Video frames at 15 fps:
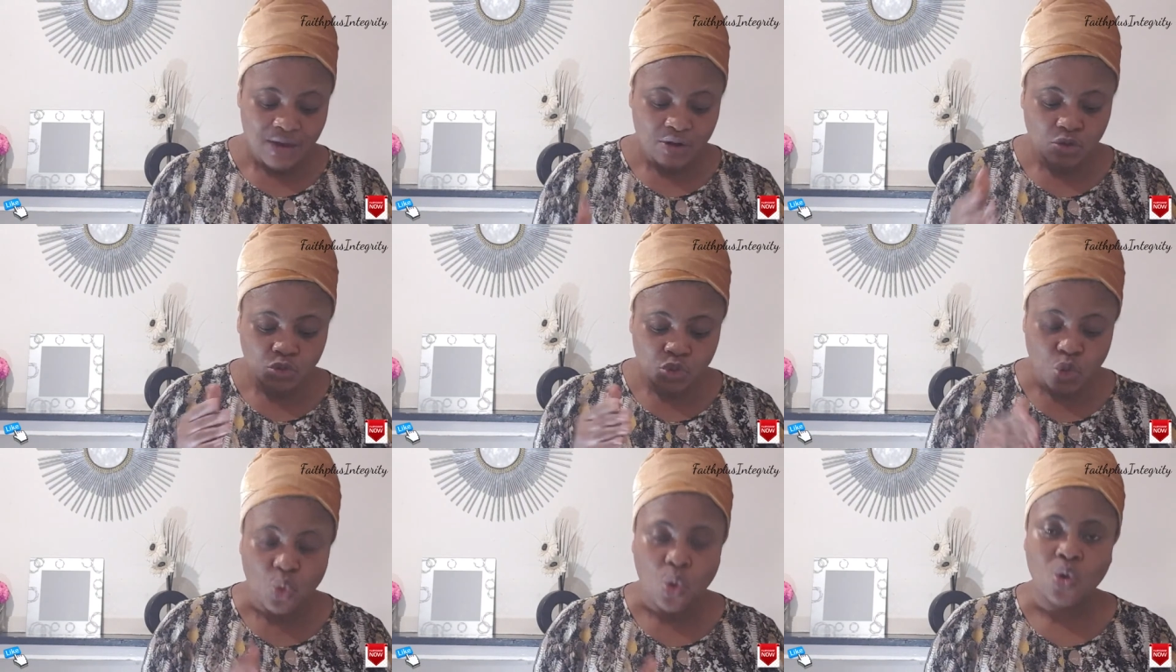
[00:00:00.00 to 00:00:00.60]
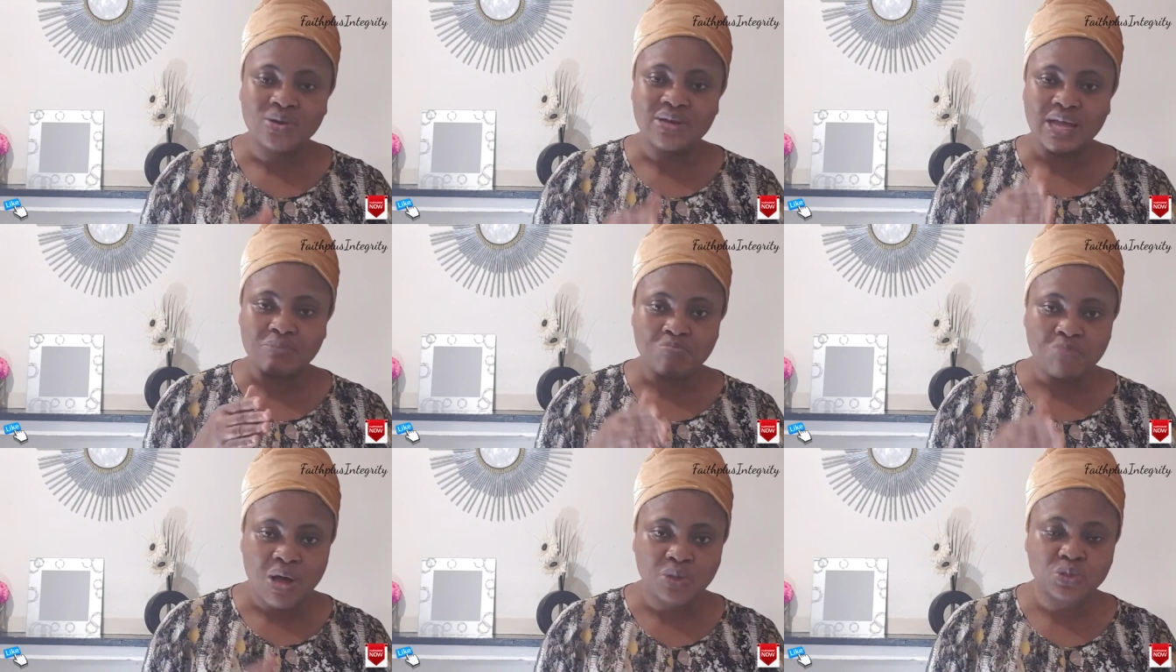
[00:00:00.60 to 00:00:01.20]
And also on
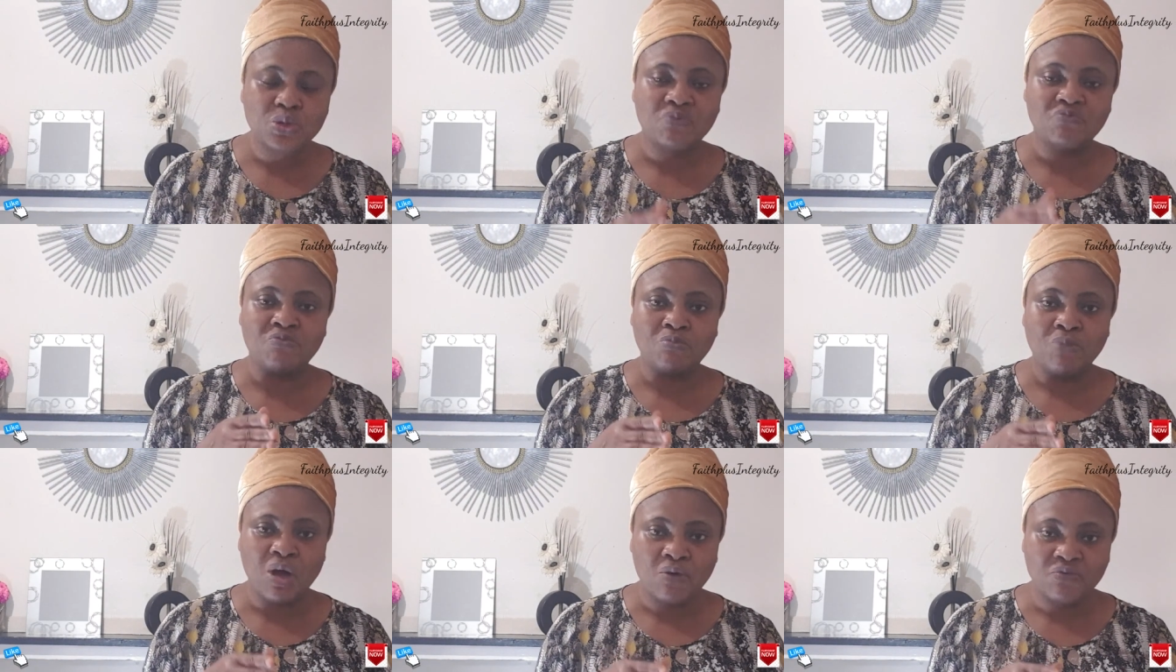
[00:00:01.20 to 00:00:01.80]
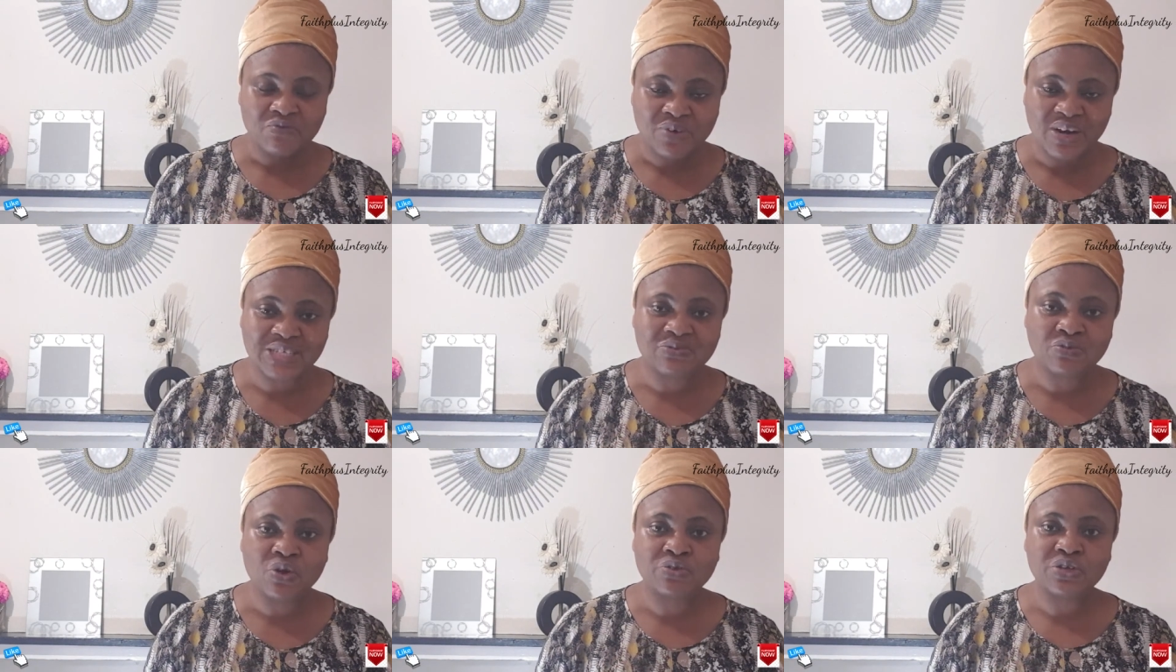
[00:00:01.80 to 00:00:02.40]
that Mount of
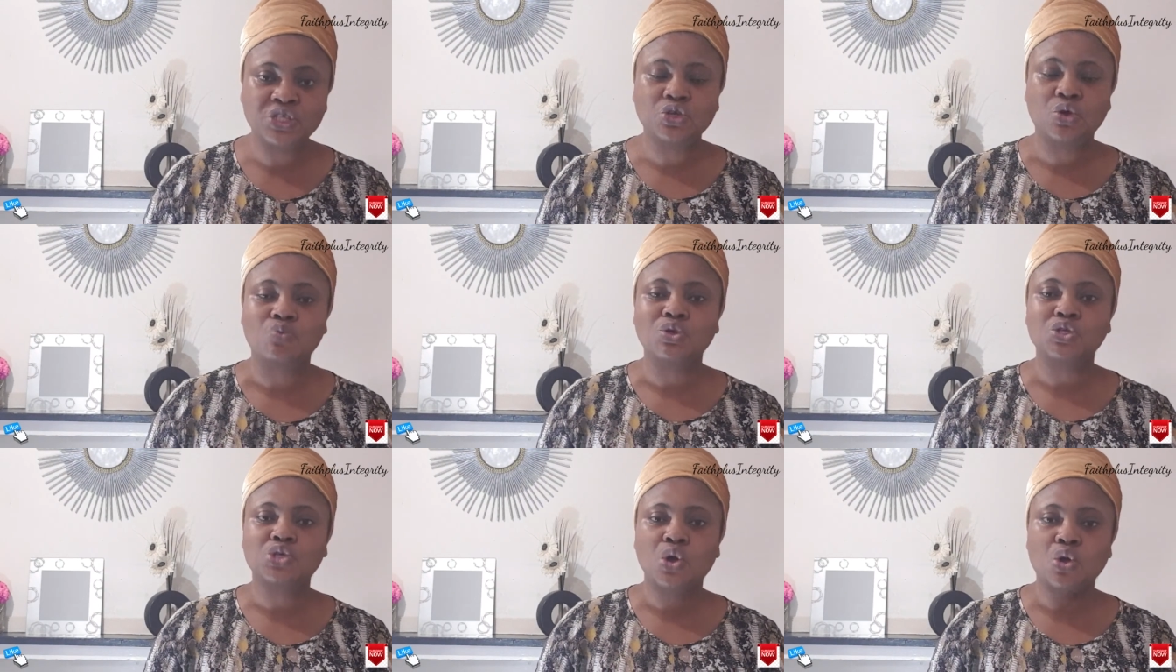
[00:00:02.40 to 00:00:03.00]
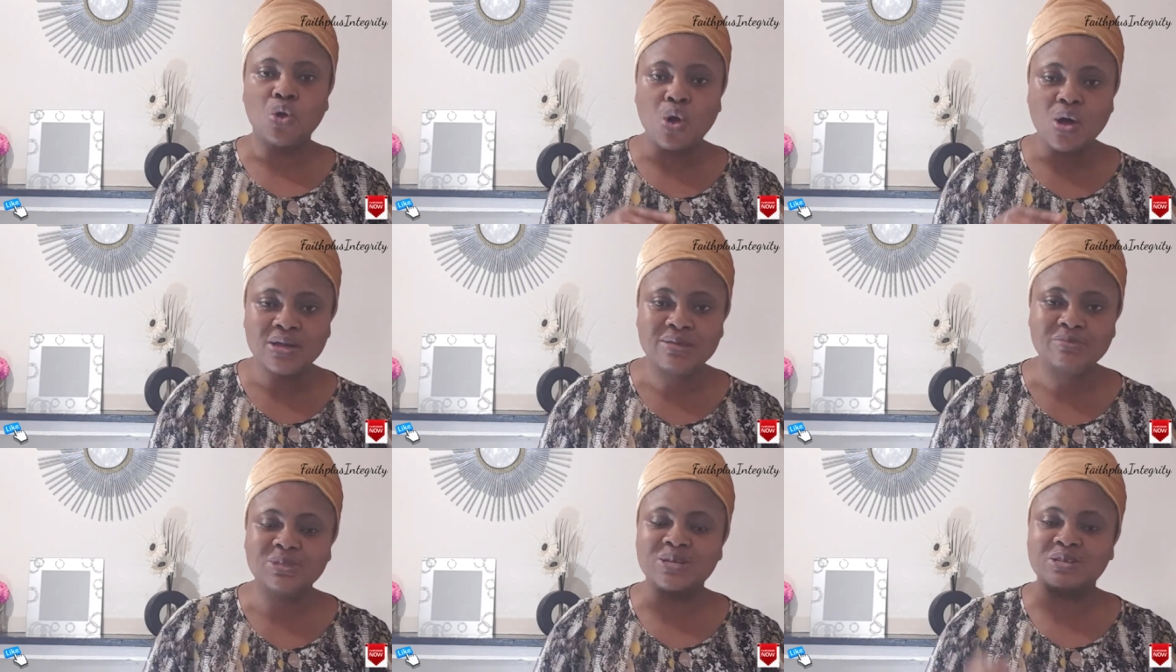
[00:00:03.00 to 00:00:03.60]
Transfiguration, we saw
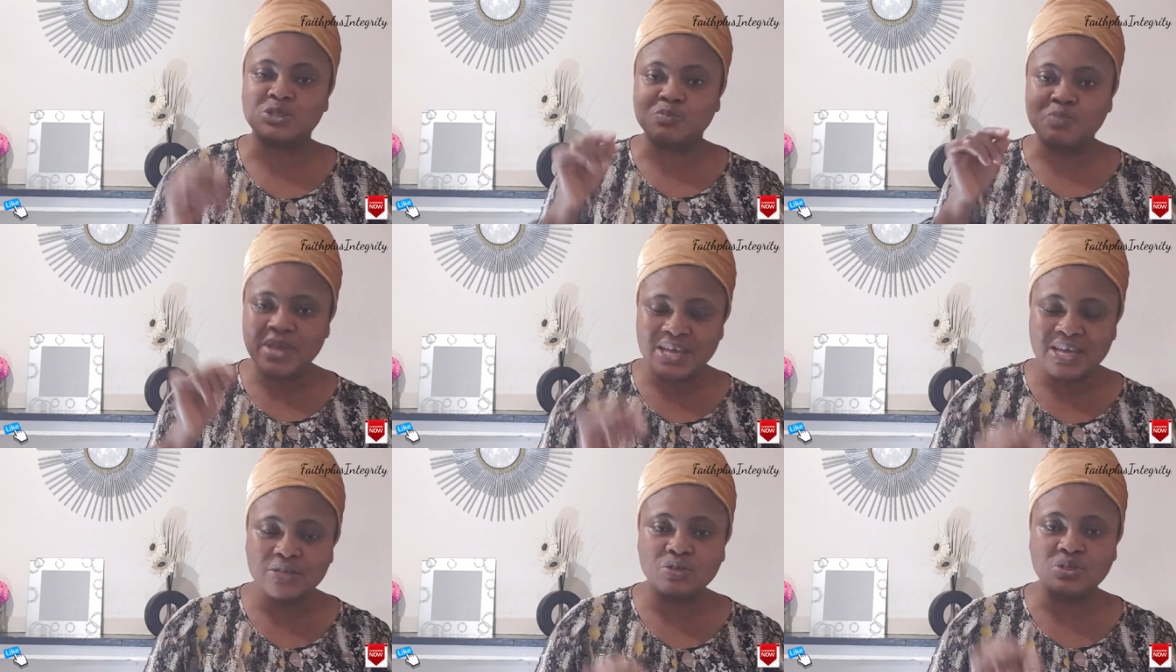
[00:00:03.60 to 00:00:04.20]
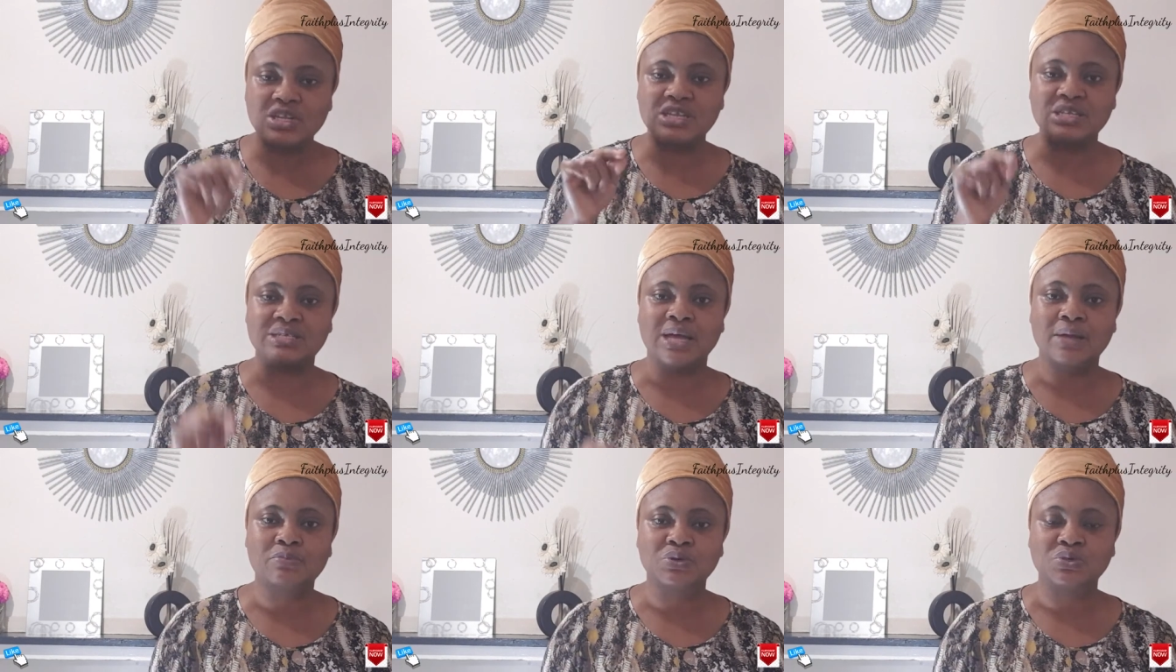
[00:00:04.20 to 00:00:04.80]
God himself speaking to the
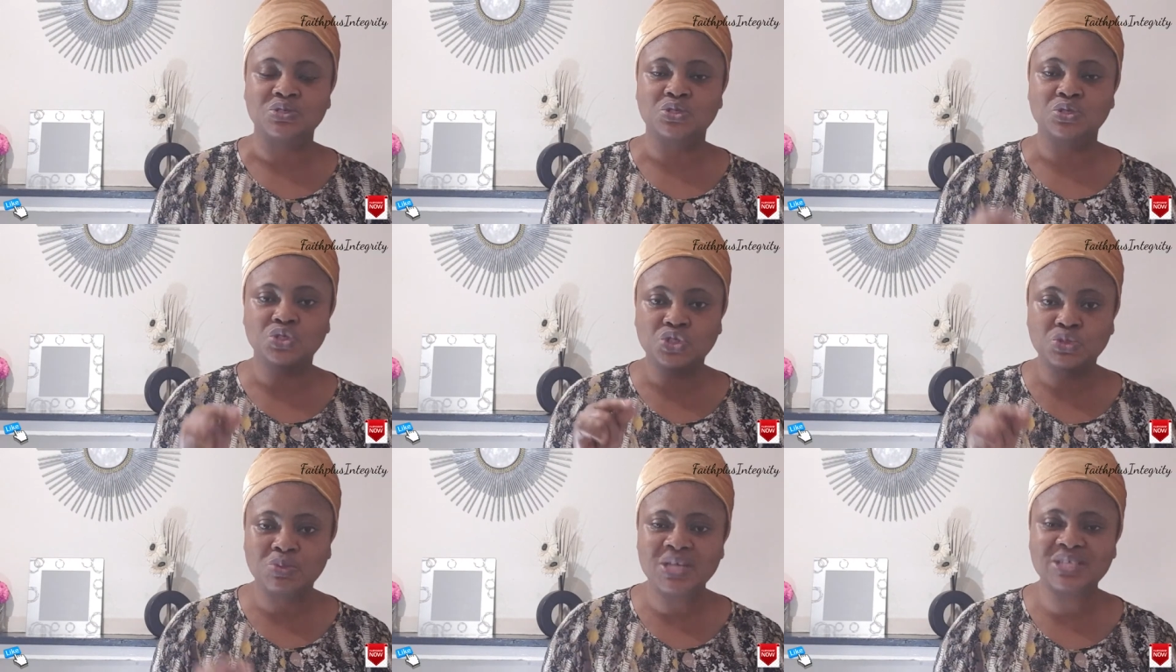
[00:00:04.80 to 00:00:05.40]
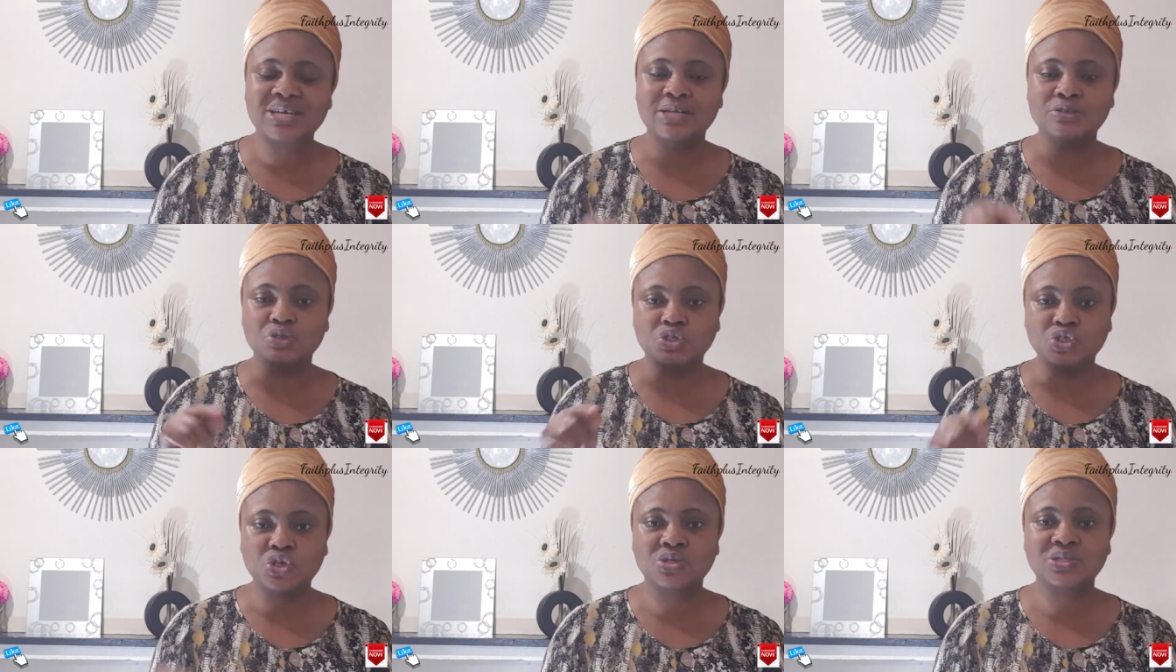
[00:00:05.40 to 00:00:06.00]
disciples, to Peter,
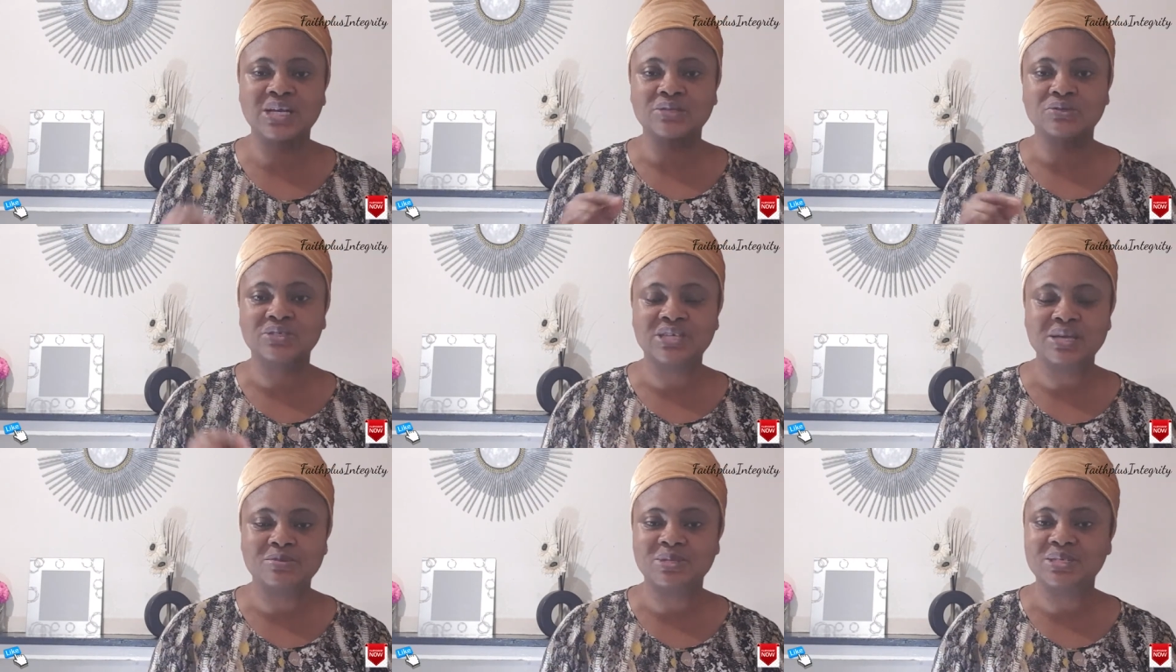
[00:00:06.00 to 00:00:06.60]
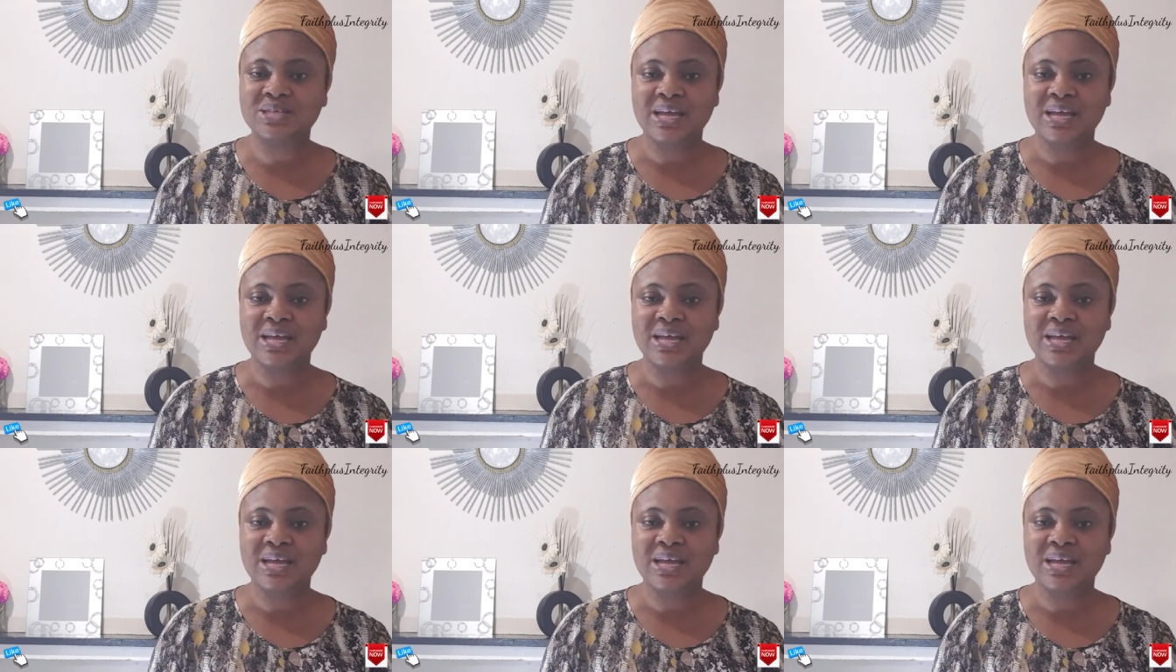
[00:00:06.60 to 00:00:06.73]
to John, and to James.